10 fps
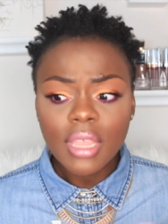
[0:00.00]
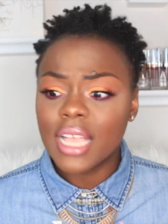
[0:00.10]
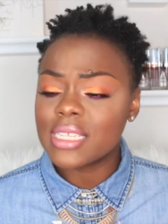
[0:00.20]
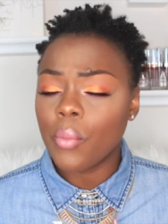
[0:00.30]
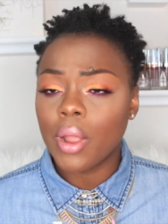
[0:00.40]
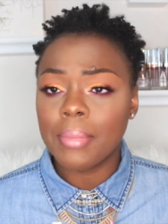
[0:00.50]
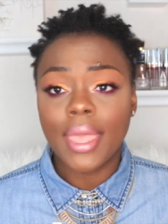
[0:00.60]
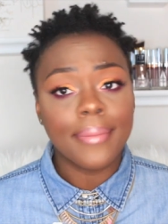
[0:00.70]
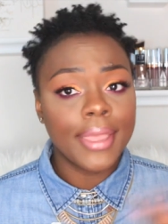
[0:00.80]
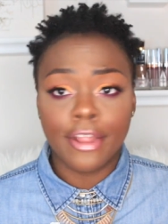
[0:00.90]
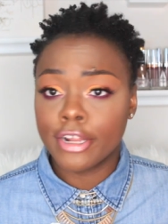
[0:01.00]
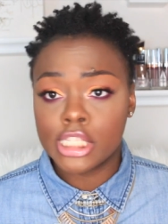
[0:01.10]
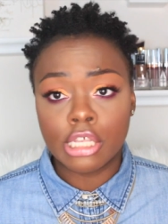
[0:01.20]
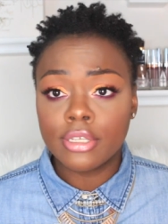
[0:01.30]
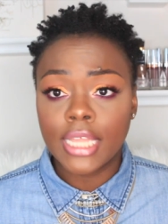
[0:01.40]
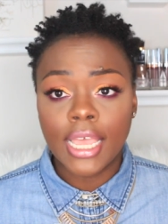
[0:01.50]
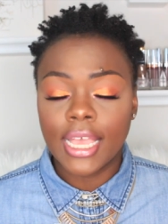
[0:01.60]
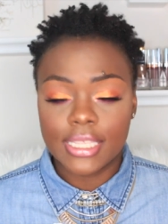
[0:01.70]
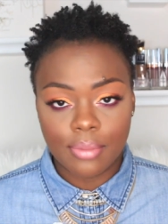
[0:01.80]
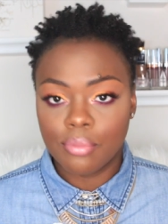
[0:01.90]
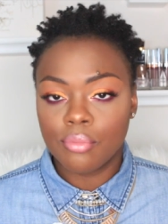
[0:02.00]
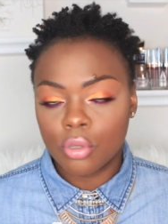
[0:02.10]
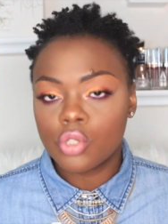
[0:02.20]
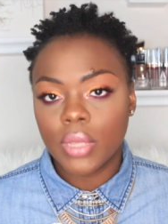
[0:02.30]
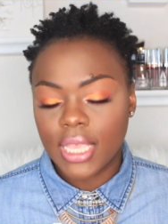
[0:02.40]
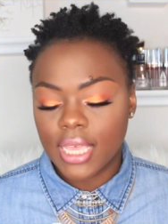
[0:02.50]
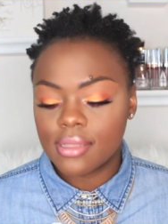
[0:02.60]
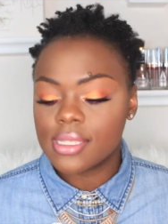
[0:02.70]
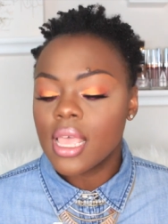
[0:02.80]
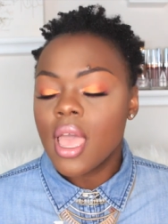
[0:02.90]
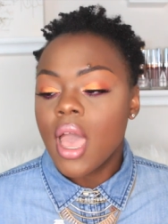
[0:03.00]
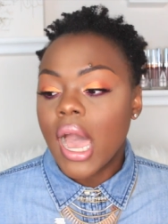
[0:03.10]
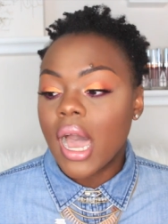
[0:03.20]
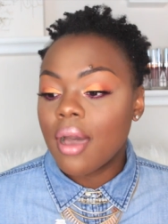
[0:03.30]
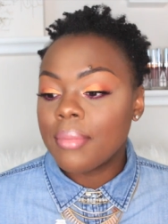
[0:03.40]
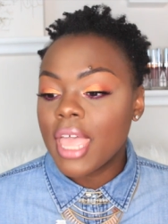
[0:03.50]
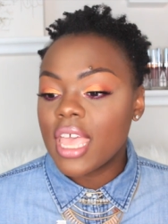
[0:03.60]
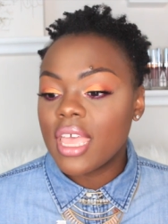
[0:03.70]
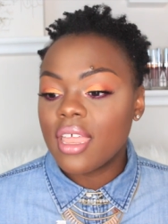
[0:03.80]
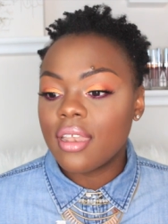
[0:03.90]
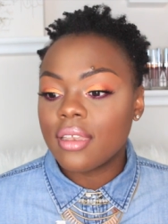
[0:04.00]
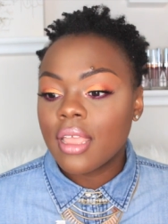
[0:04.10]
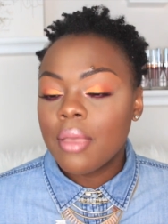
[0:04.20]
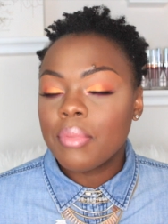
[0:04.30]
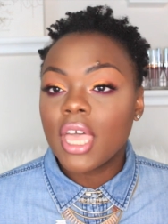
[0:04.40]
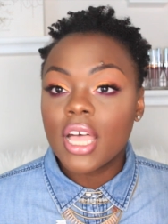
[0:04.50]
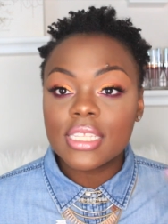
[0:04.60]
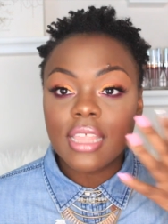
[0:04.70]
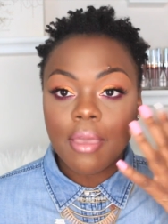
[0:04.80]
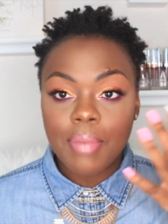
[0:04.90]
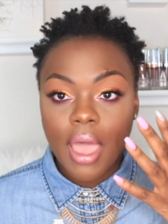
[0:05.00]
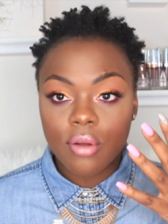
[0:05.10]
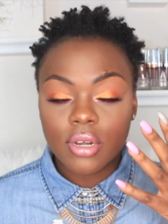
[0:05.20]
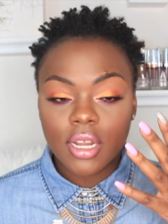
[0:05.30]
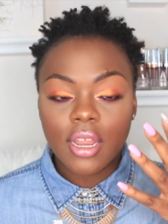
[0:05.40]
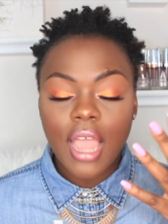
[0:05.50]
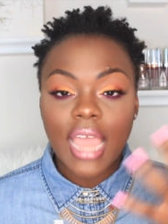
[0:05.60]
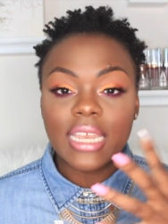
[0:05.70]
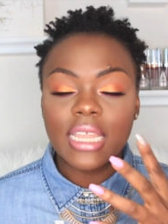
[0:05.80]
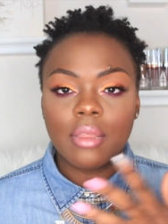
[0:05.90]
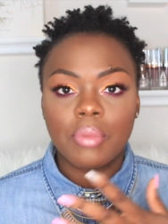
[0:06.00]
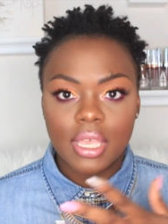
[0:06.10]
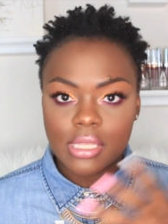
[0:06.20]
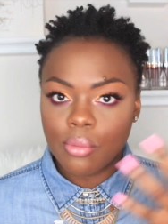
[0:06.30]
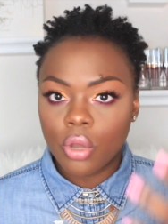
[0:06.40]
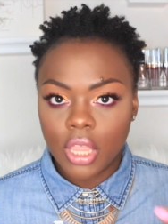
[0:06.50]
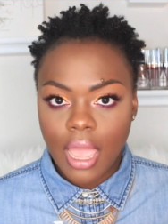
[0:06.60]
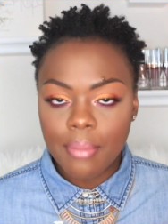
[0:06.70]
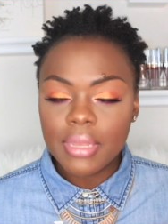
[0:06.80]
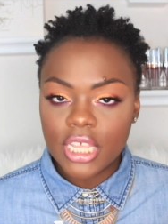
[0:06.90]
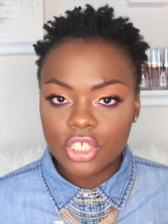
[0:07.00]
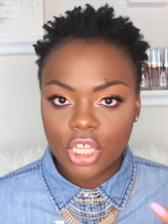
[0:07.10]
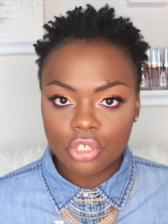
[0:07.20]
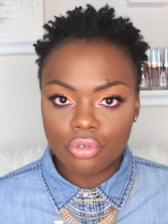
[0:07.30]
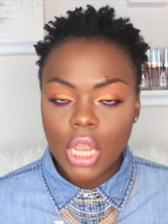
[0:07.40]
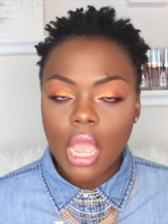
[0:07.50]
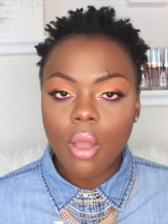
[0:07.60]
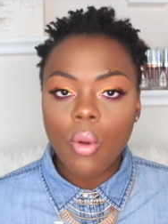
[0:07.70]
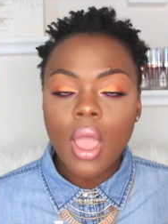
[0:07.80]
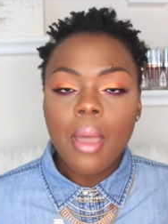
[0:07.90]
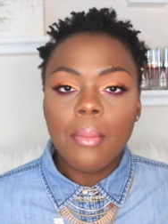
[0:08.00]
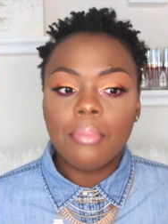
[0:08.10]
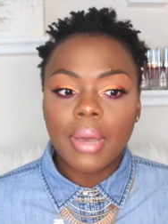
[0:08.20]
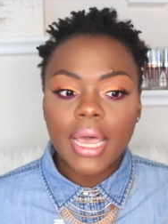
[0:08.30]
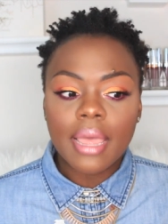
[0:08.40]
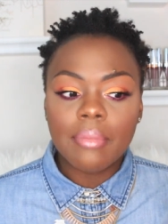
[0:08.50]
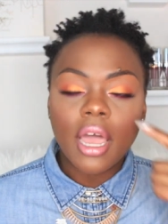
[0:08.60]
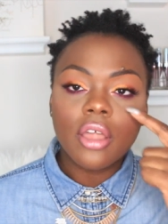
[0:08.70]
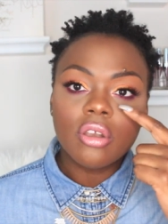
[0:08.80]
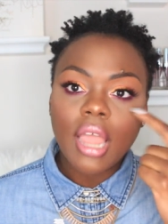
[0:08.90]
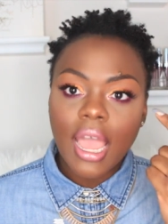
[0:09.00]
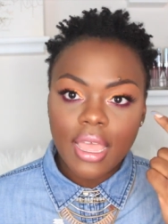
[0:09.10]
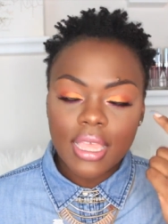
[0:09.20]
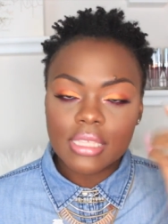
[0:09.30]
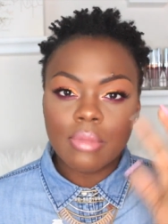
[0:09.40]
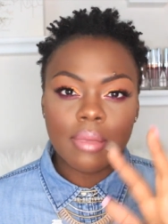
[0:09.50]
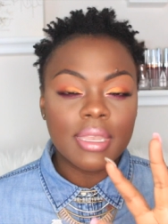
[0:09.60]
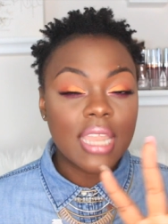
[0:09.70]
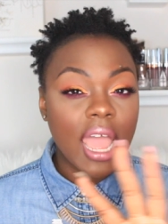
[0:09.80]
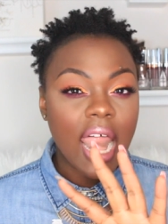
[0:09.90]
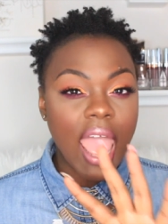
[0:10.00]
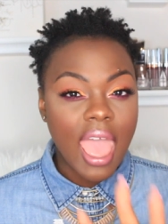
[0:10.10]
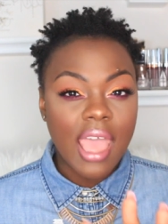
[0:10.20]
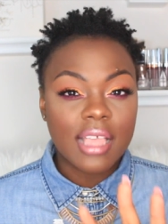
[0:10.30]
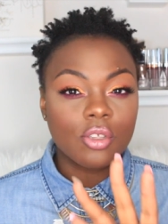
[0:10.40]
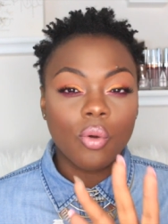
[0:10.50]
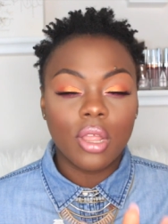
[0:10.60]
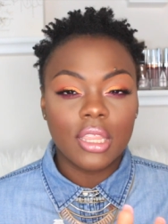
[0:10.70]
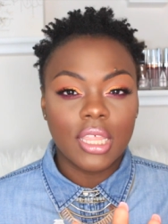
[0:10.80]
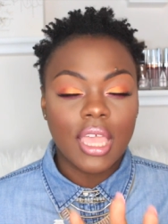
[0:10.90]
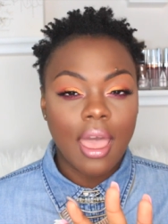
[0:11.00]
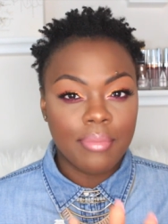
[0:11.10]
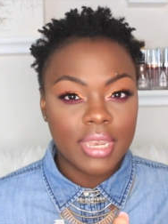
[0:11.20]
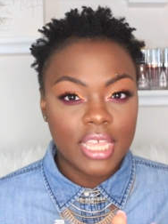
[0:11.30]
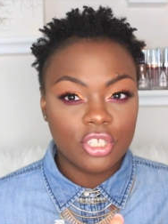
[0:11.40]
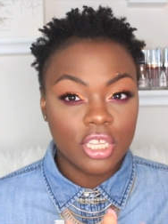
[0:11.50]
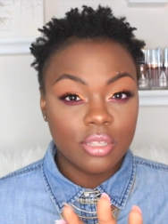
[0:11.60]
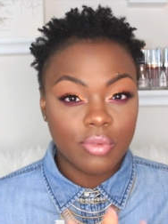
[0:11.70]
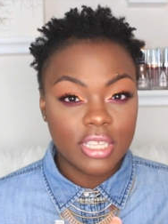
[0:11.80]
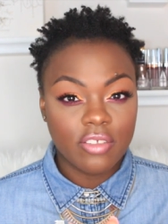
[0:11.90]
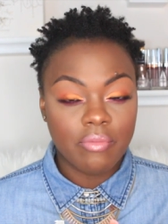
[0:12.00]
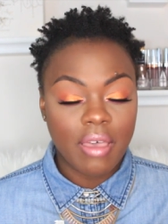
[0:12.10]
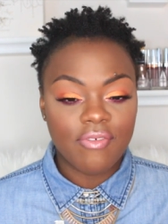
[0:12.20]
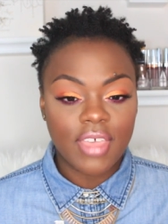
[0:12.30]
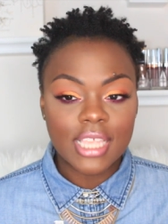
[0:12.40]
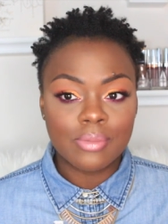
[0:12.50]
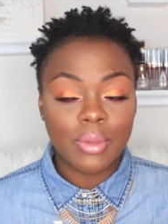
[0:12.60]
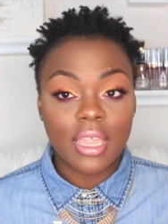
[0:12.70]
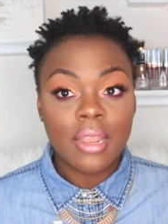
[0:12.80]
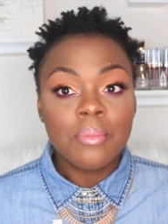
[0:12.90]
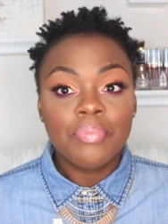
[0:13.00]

because I wear makeup every single day except most weekends, and because of that powder, I need it because I'm oily combination, as you know, but my under eye is maybe not as oily combination as the rest of my face, but